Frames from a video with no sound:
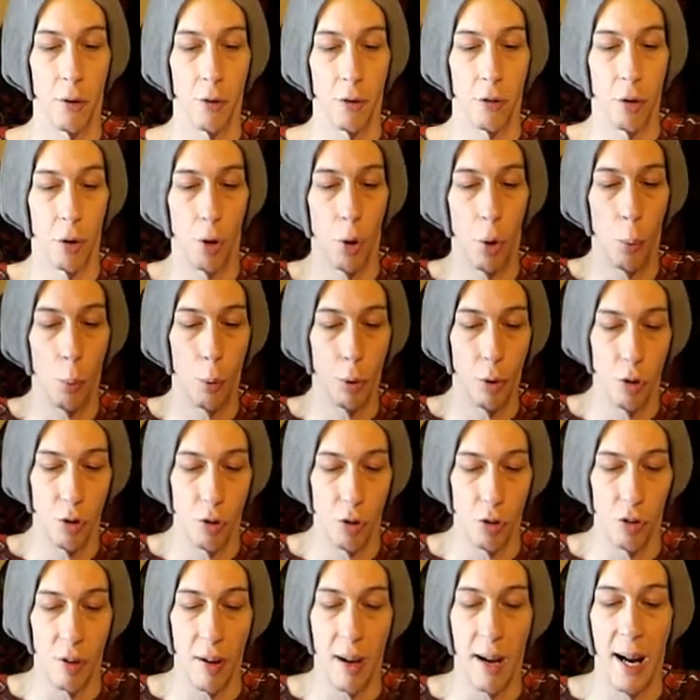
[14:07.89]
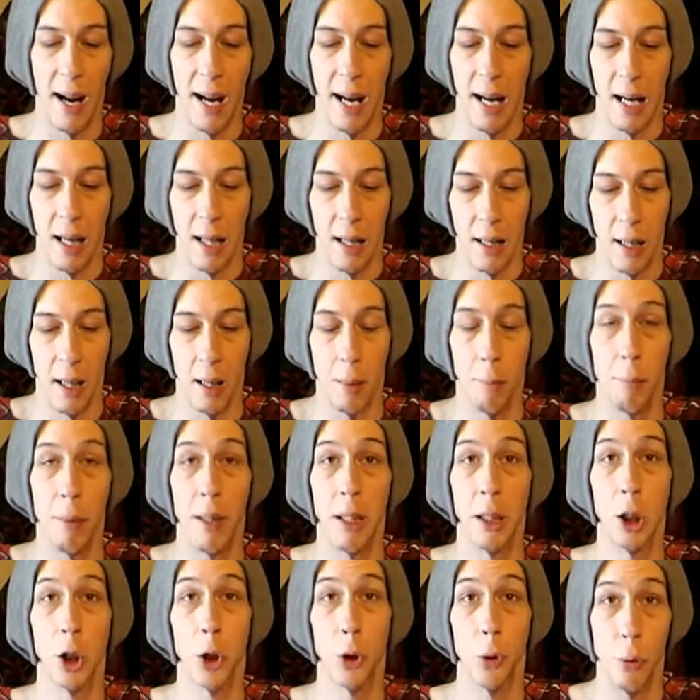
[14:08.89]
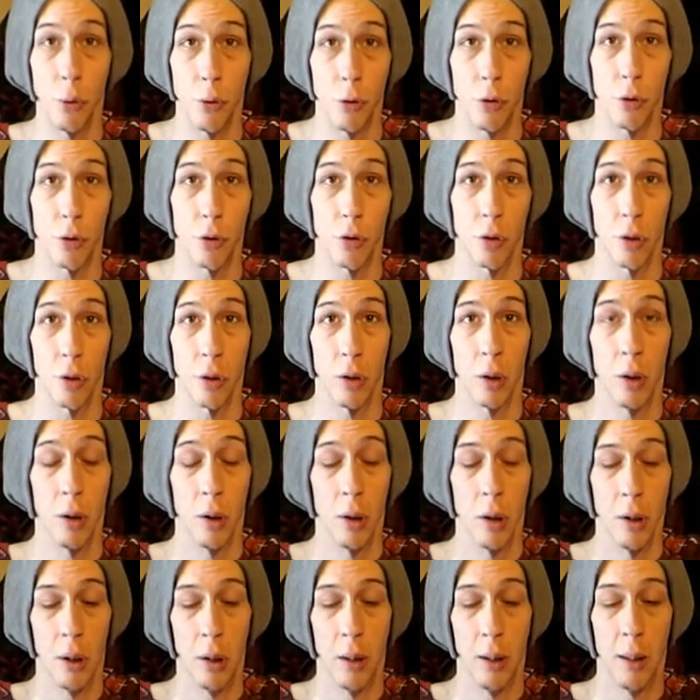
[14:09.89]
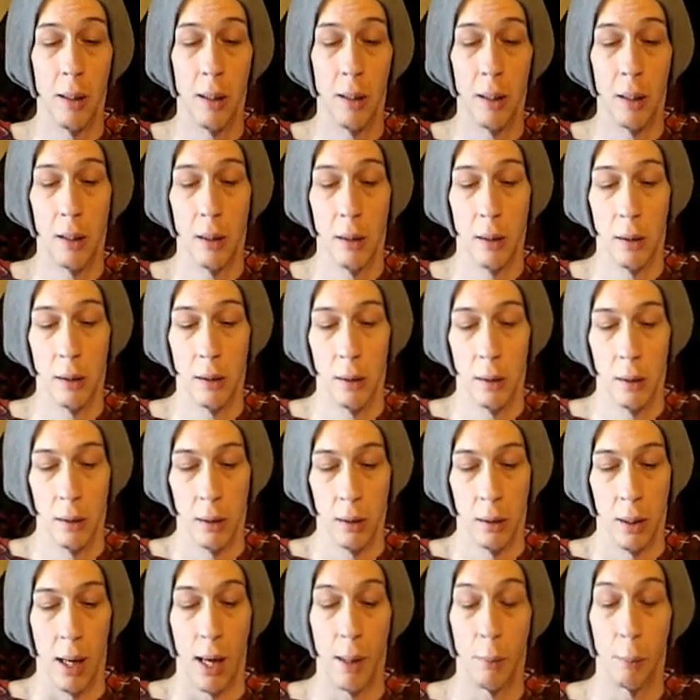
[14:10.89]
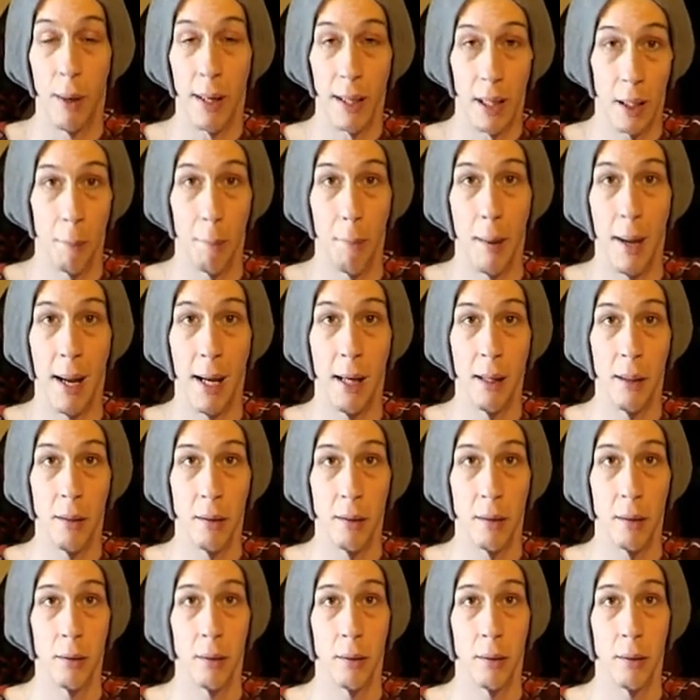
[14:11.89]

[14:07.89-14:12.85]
So it wouldn't just hang and be loose. I recommend